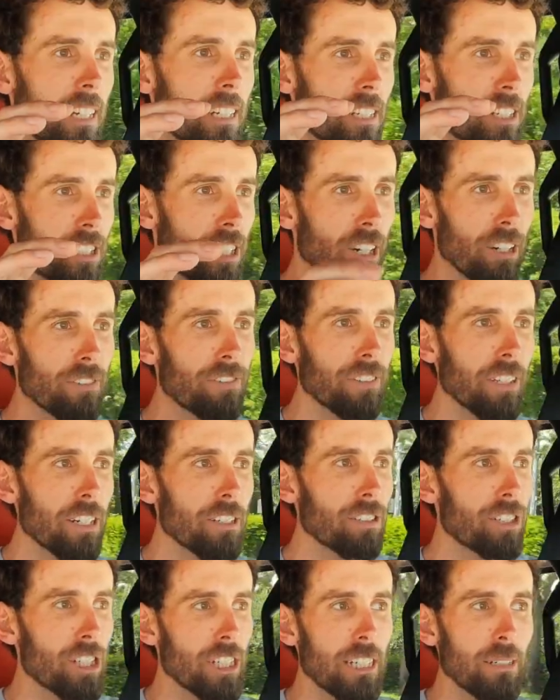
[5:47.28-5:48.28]
that
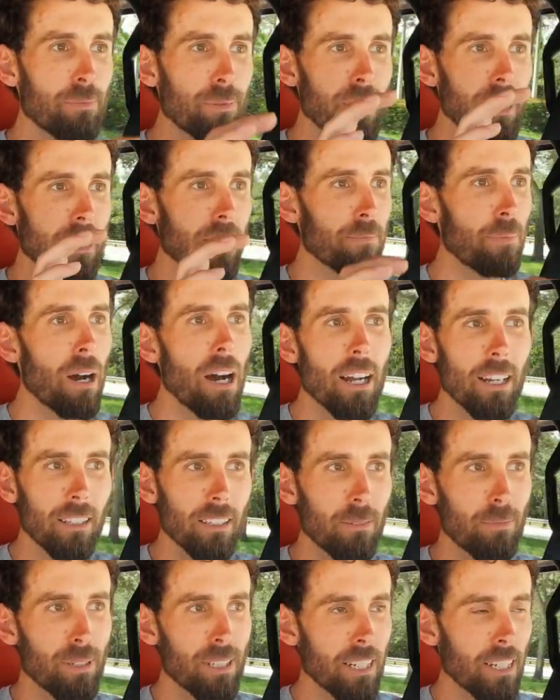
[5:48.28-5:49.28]
SoFlo Jeeps and
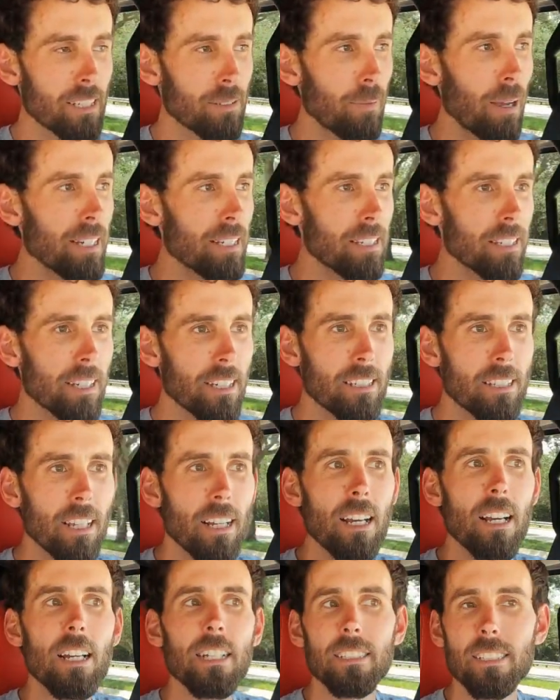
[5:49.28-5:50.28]
Apocalypse six by six
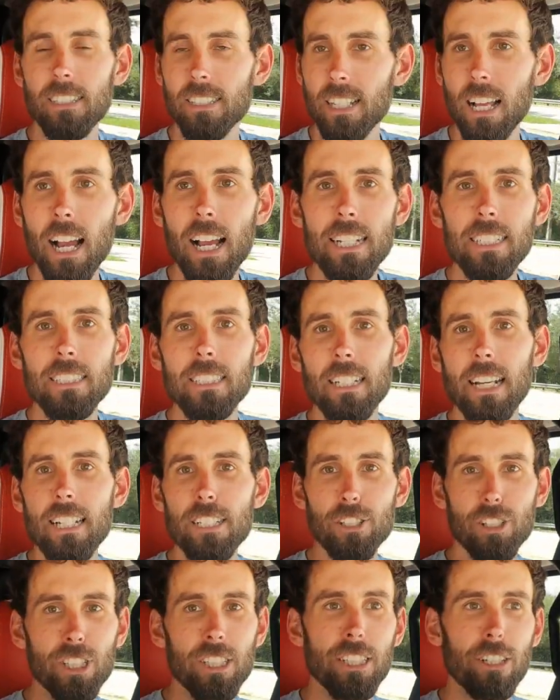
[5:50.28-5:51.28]
designed and
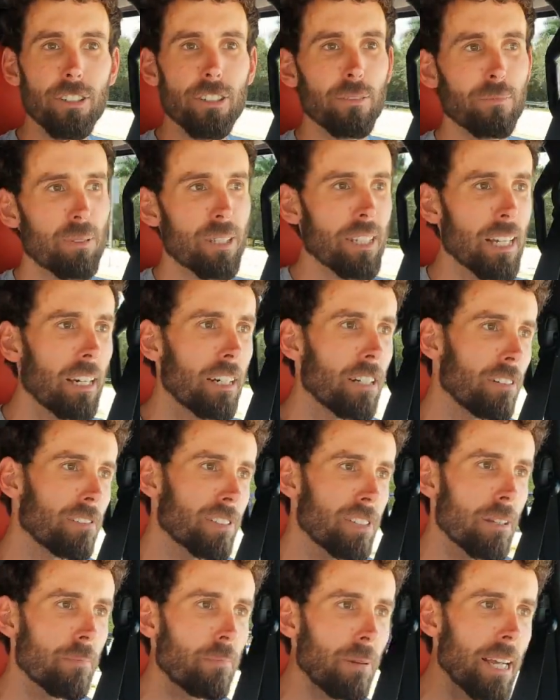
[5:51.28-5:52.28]
engineer
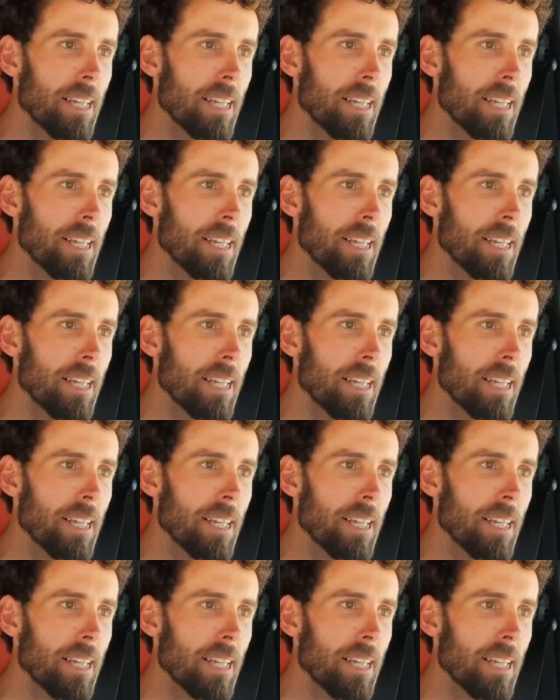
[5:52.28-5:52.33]
themselves, that